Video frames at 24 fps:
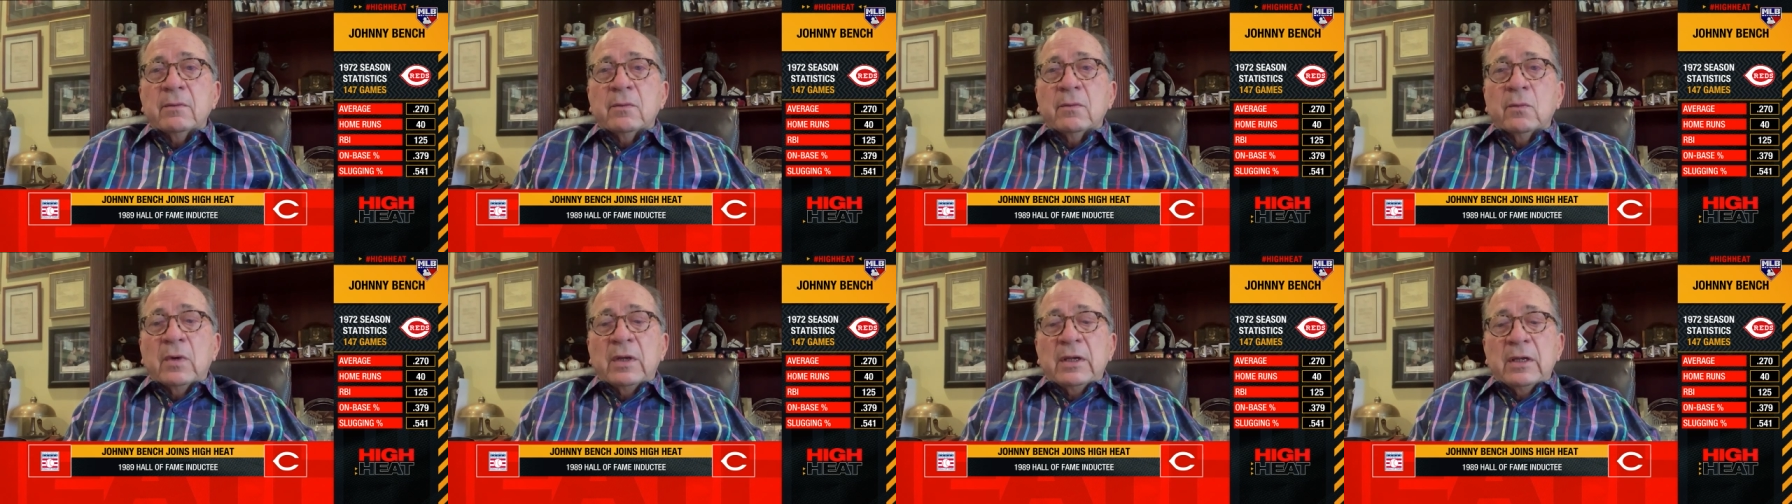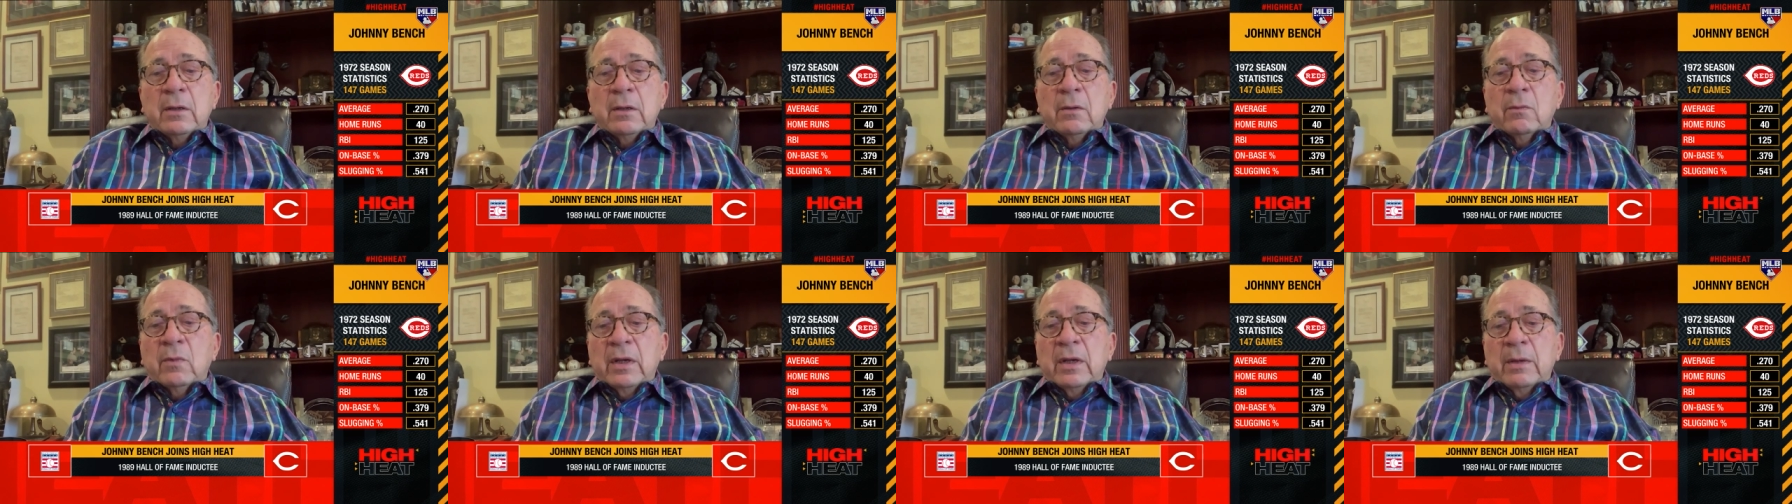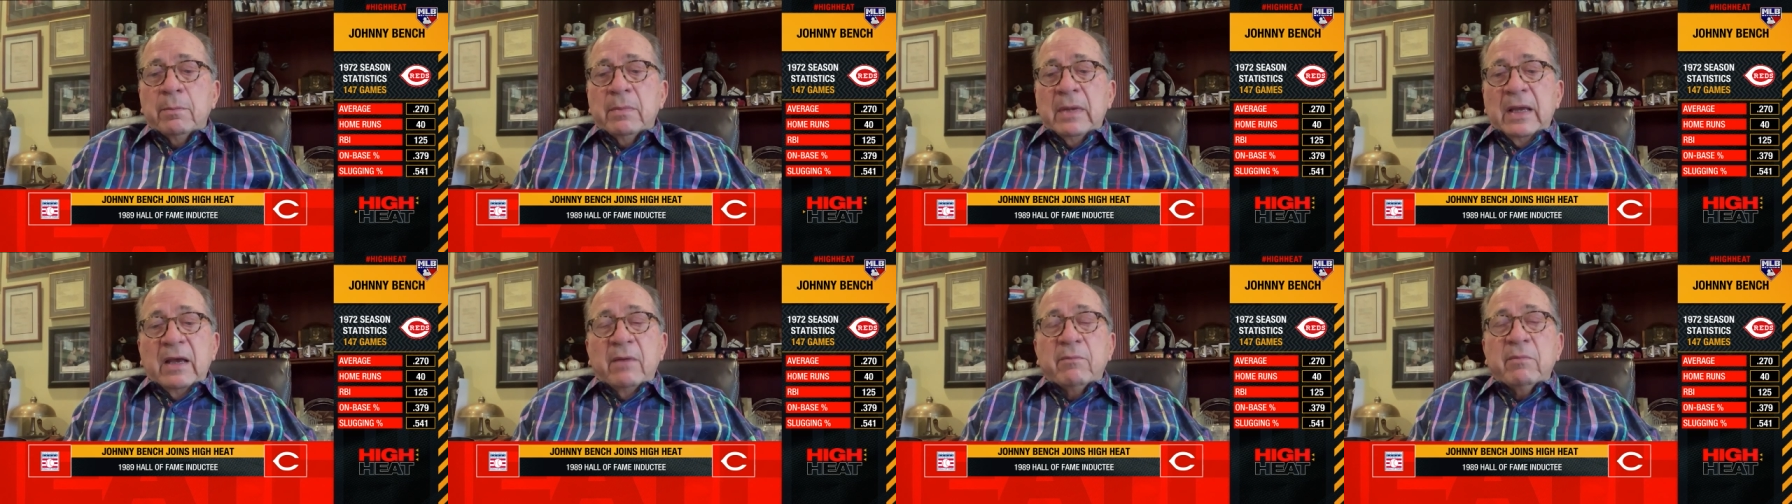we did we
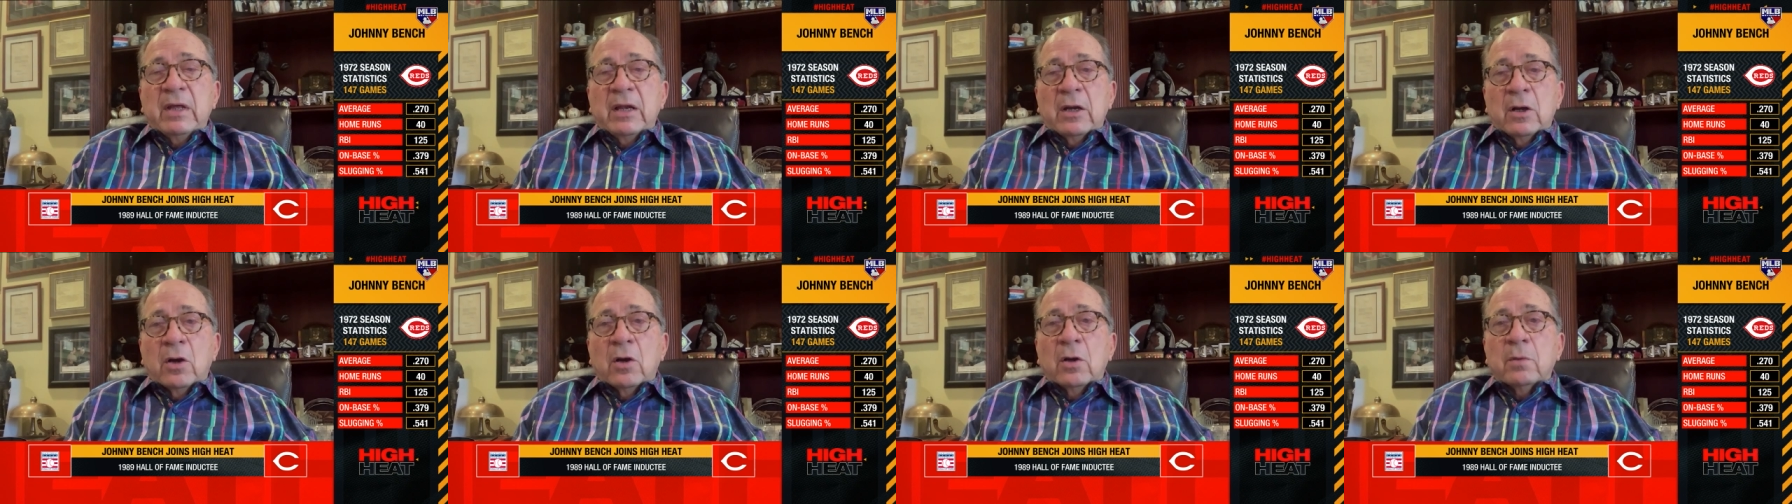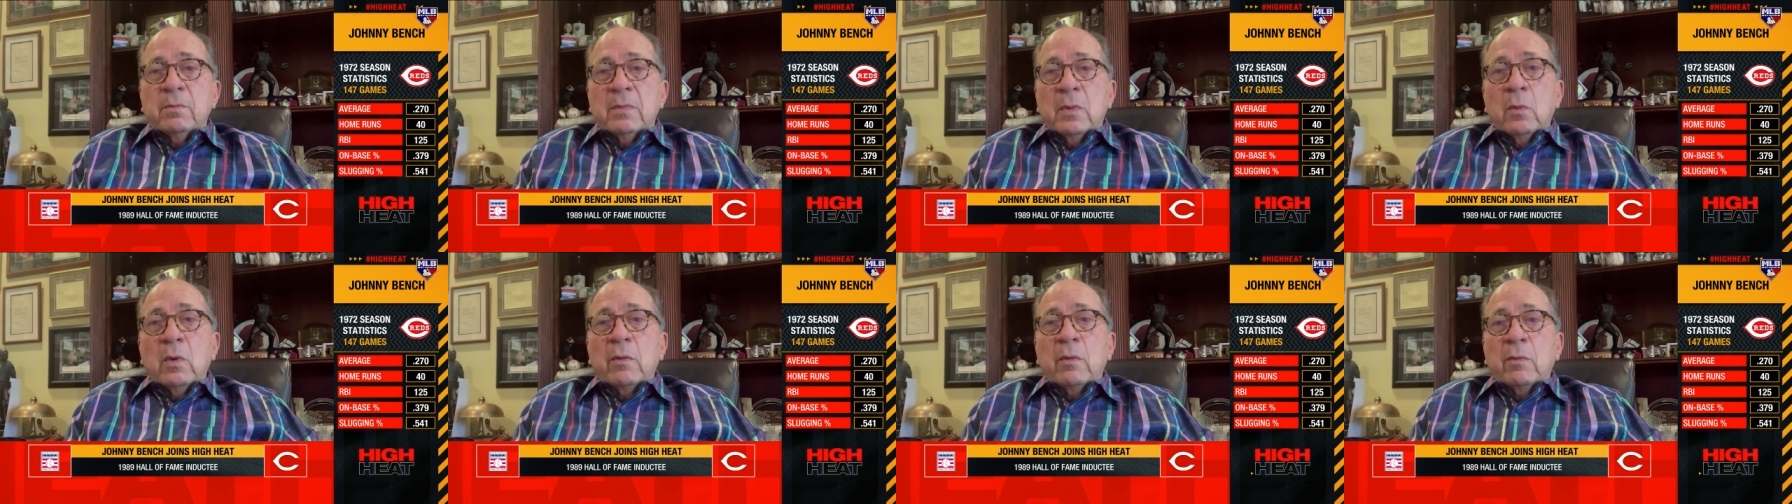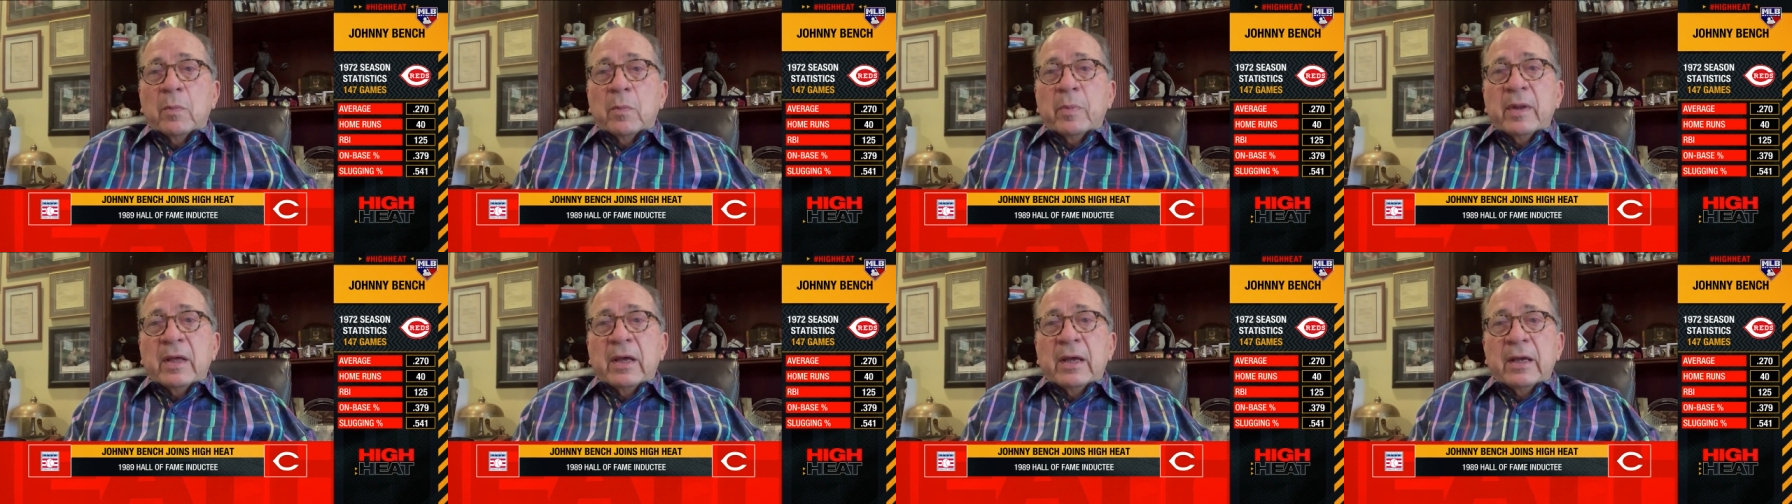may have been hurt but we
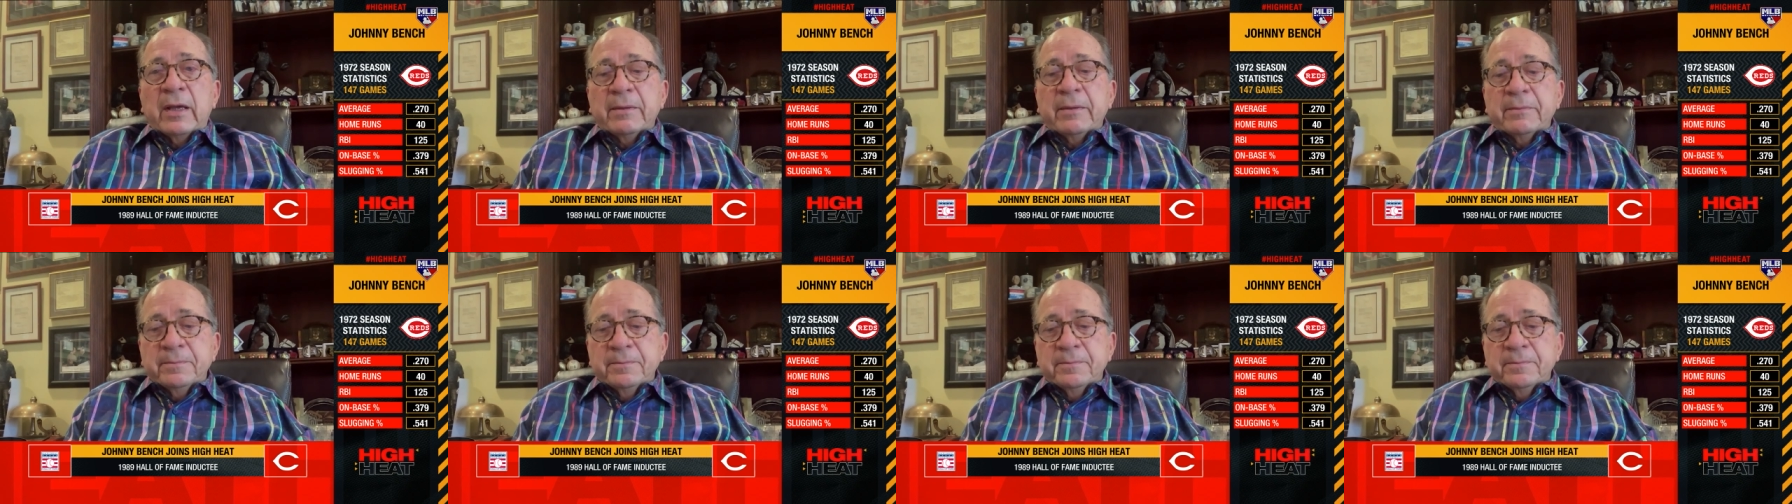were playing